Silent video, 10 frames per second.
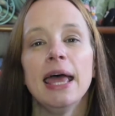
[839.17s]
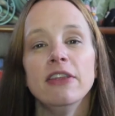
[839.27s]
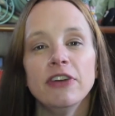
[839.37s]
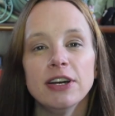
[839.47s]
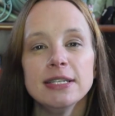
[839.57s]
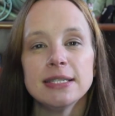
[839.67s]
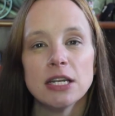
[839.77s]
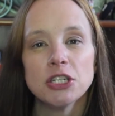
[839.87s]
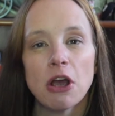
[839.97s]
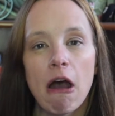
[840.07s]
In the very
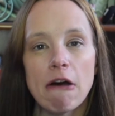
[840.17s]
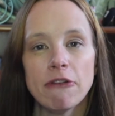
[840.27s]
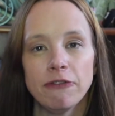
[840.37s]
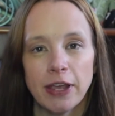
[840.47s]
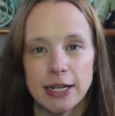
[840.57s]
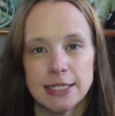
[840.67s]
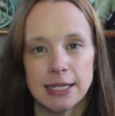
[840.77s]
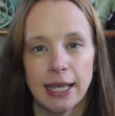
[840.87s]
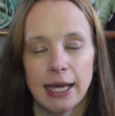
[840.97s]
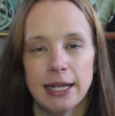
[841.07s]
center of
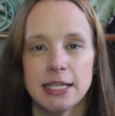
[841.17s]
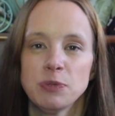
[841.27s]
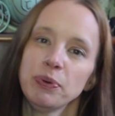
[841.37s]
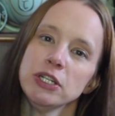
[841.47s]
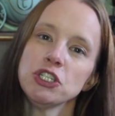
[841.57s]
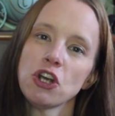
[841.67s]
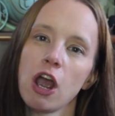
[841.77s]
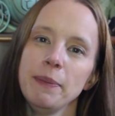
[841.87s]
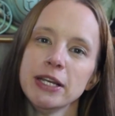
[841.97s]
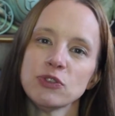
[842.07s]
Fantasyland is Prince
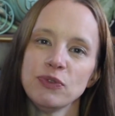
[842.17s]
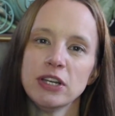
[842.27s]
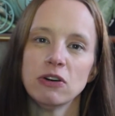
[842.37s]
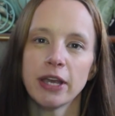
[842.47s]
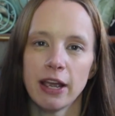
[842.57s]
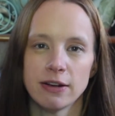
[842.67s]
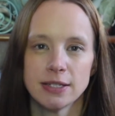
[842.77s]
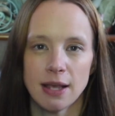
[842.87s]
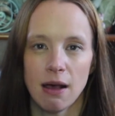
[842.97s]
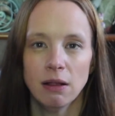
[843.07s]
Charming's Regal
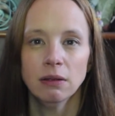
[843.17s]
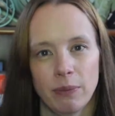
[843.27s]
Carousel,